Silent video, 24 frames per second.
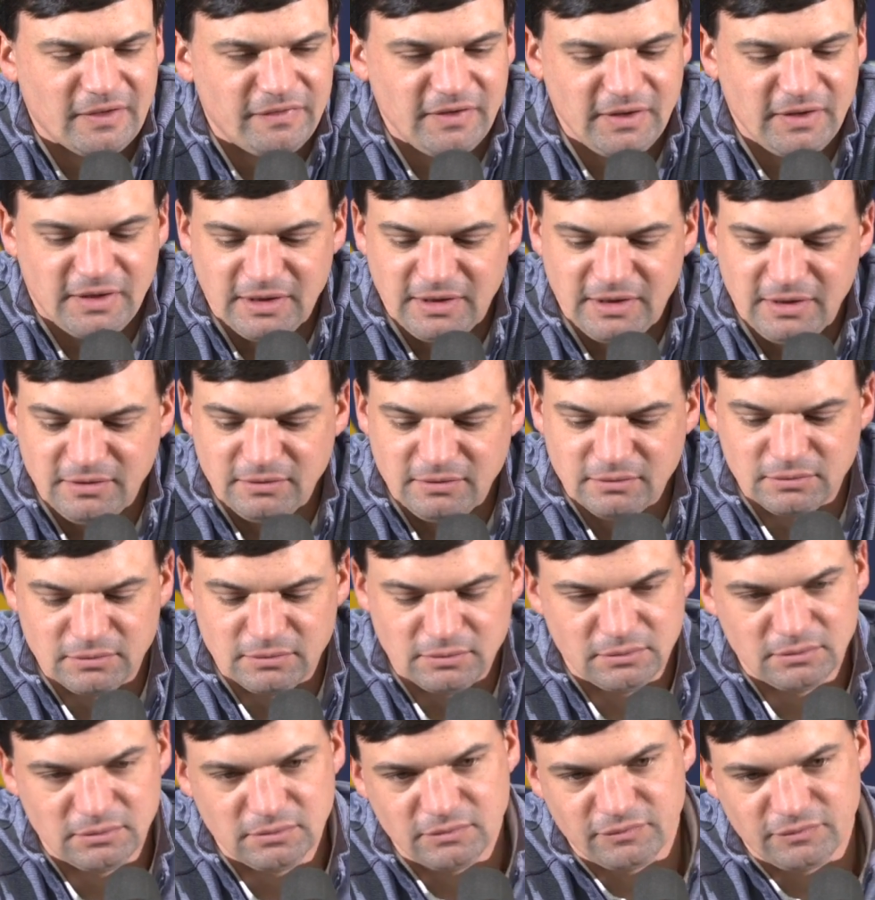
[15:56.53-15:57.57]
I think
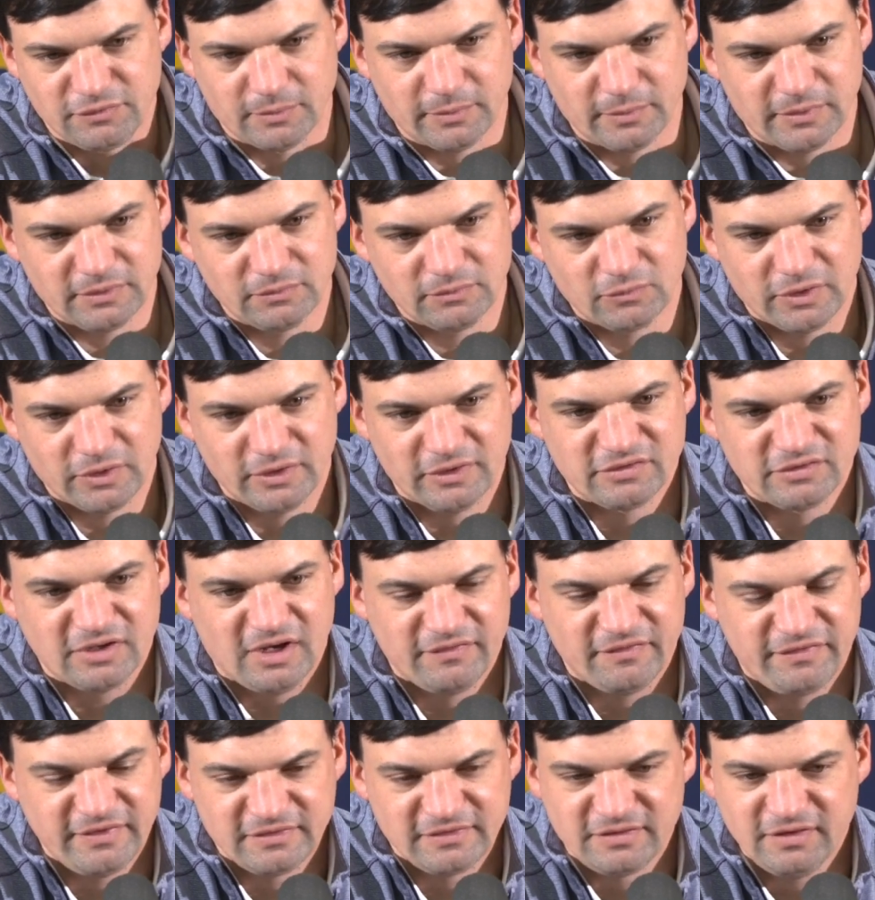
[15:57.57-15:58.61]
whether it's
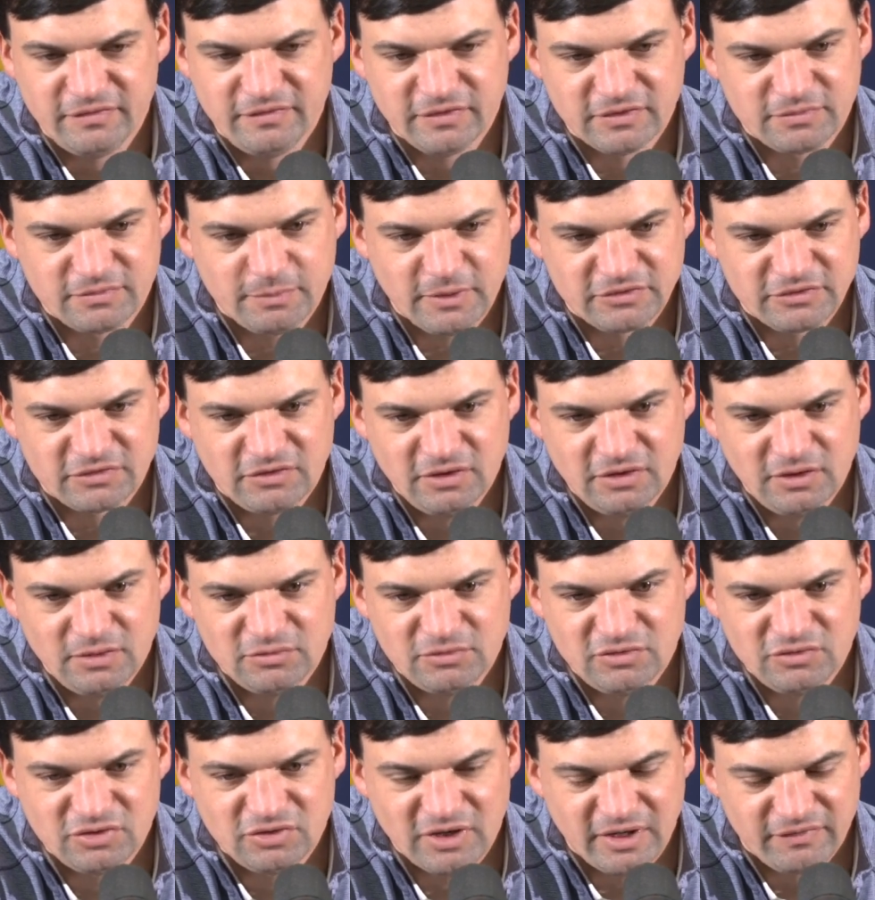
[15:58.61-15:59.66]
offense, defense, special
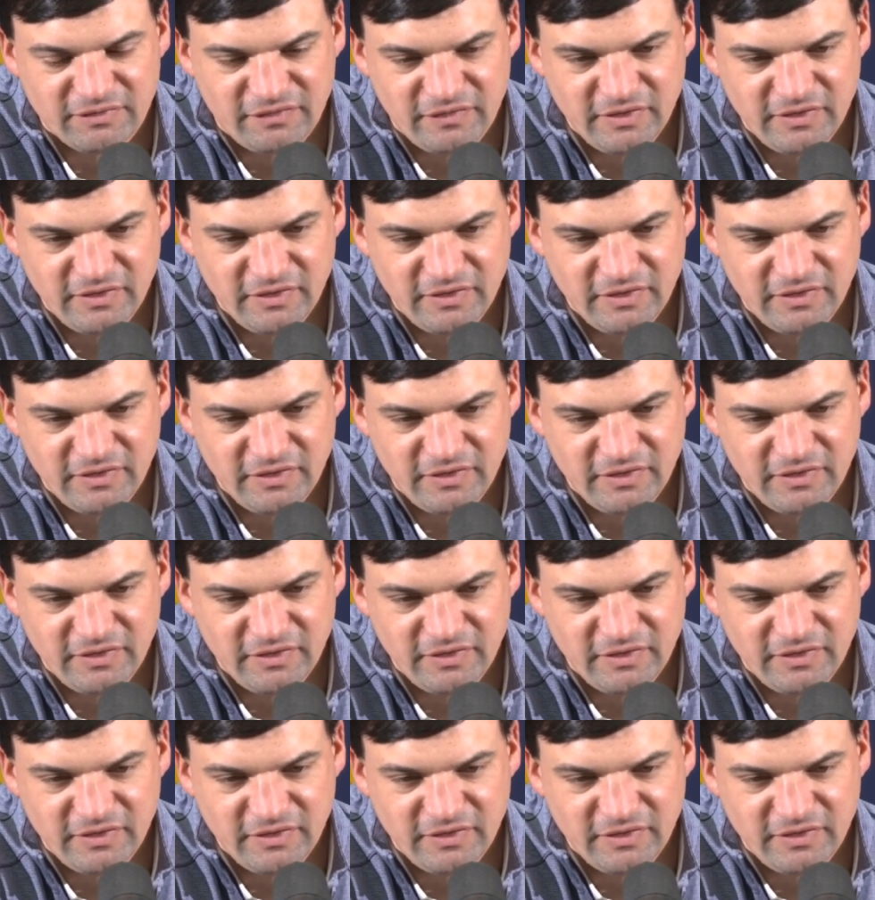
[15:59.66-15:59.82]
teams, you try to